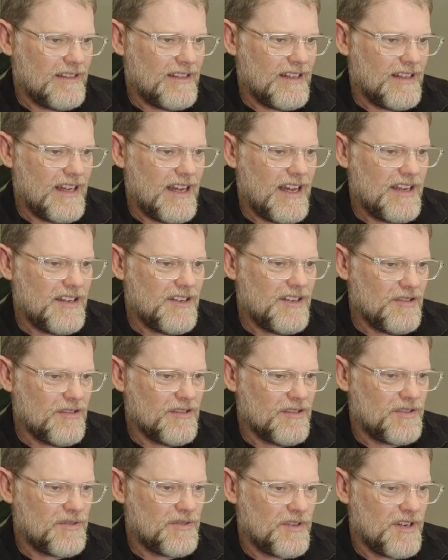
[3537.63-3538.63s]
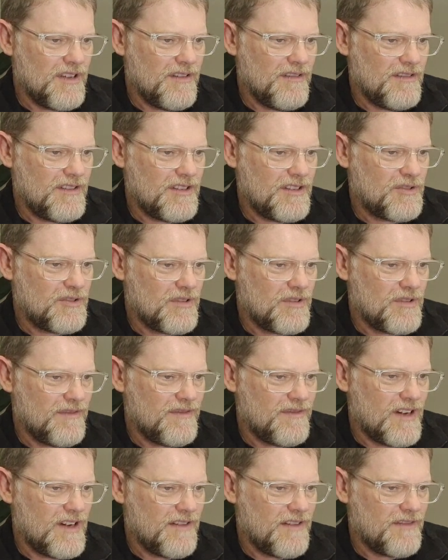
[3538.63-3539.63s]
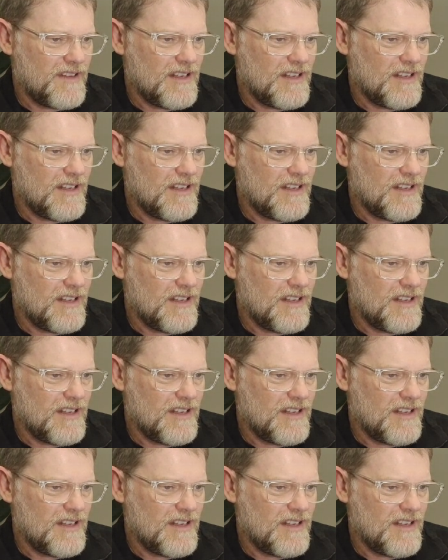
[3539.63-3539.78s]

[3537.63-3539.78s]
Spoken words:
You do a 20 to 25